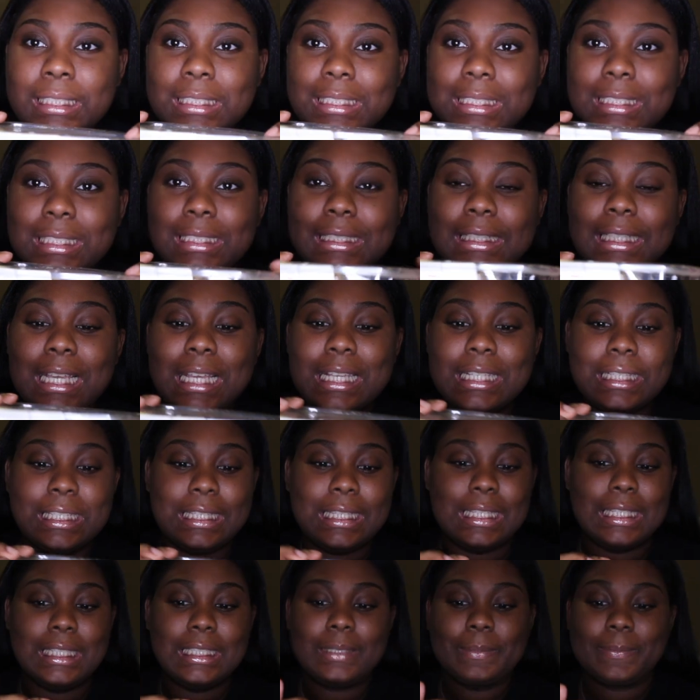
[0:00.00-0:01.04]
See this nasty
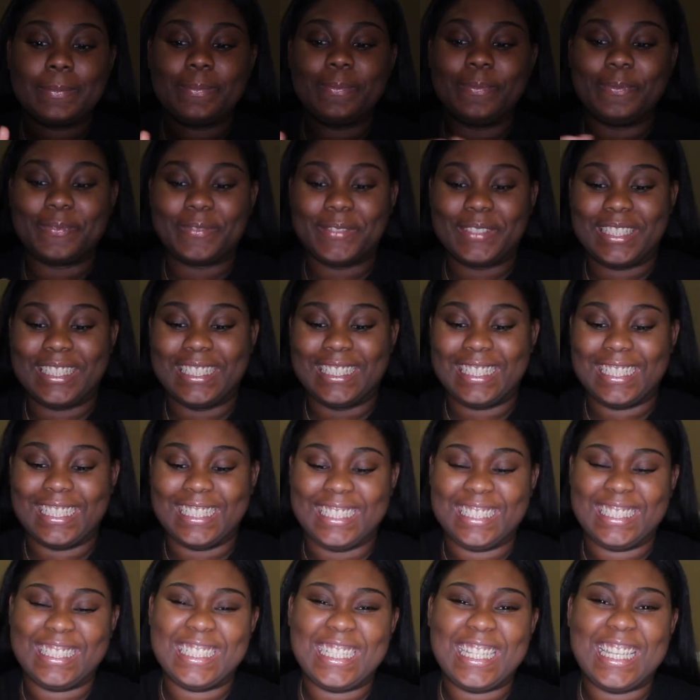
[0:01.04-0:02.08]
thing?
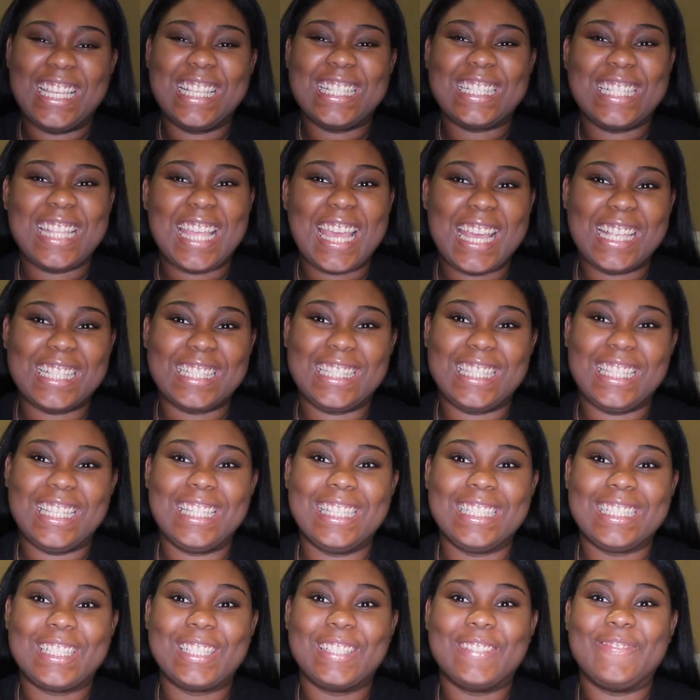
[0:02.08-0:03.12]
It's
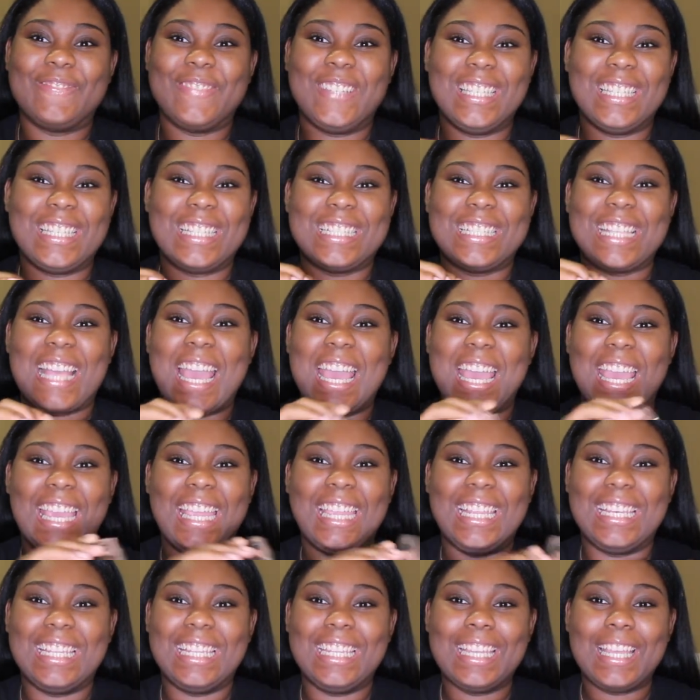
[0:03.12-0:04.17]
nasty to me because I
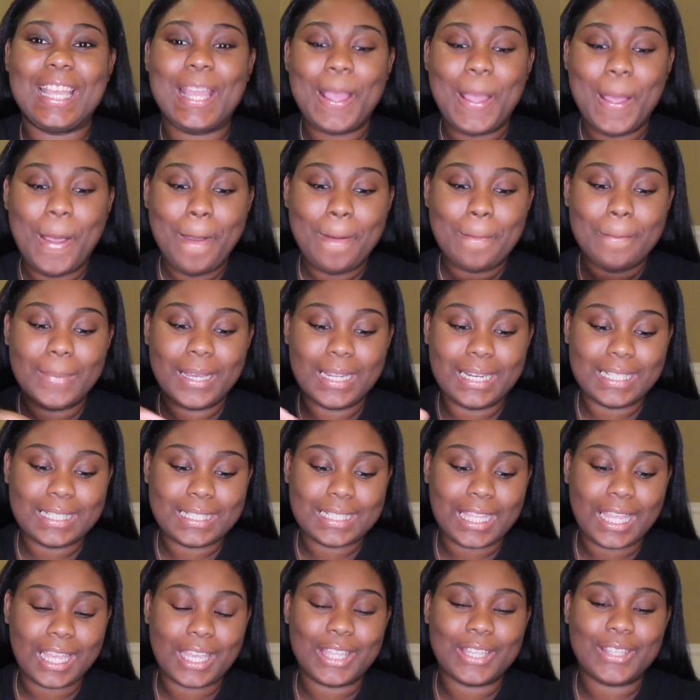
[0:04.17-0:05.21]
hate it, but
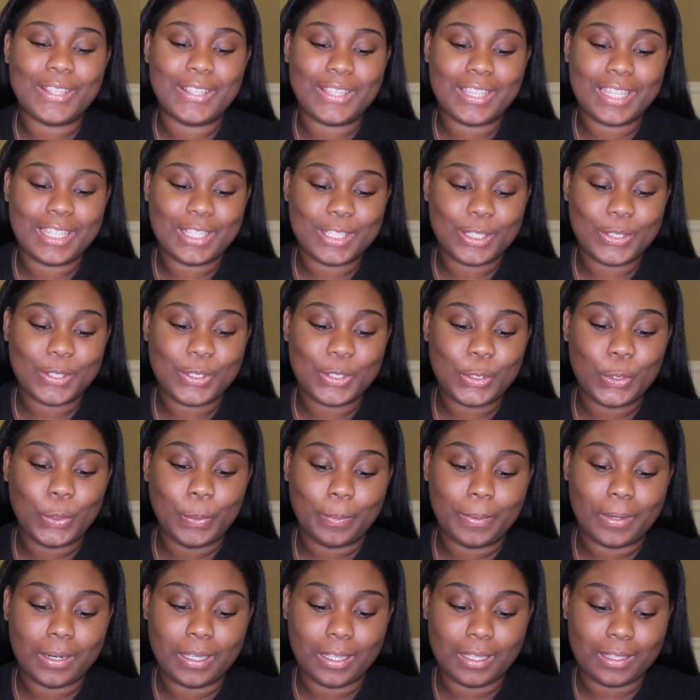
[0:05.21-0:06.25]
it's like, it's
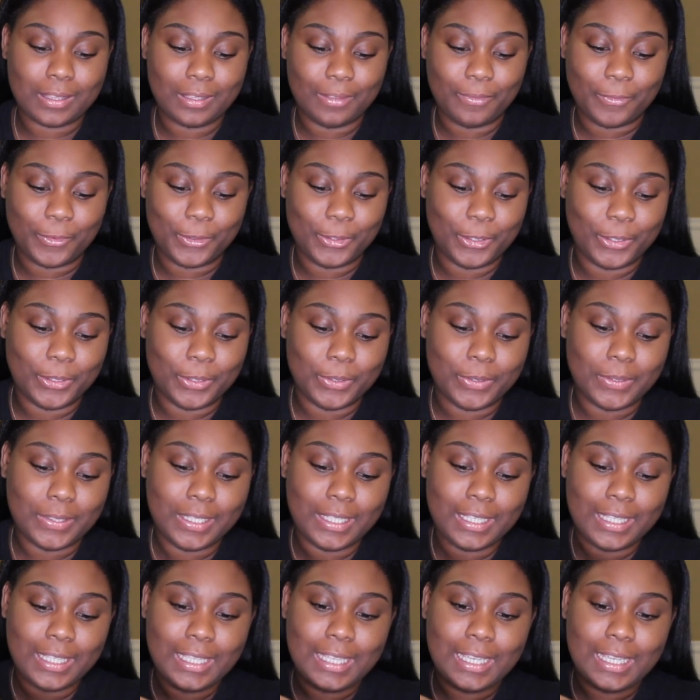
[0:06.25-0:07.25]
super healthy for you.